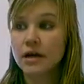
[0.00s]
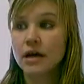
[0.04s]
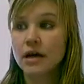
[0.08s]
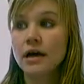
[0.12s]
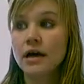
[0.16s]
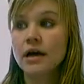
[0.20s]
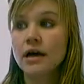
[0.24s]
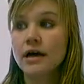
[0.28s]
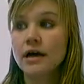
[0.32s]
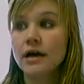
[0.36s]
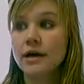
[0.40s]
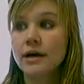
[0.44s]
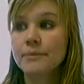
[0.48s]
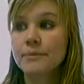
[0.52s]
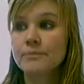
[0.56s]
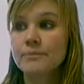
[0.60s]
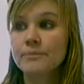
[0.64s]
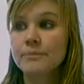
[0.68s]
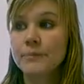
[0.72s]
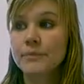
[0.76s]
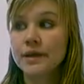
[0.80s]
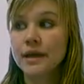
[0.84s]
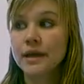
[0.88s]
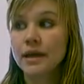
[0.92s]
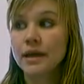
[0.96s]

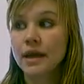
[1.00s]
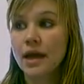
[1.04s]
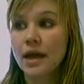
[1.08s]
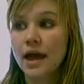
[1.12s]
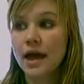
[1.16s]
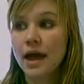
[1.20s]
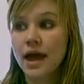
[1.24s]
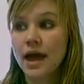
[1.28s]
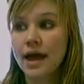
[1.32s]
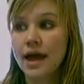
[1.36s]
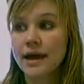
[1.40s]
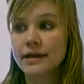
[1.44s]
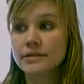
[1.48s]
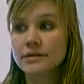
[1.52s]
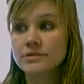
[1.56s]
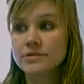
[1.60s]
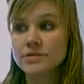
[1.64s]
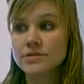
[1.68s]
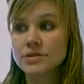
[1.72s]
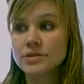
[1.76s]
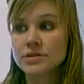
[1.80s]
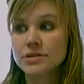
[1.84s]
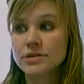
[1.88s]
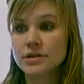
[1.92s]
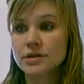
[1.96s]

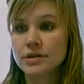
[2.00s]
and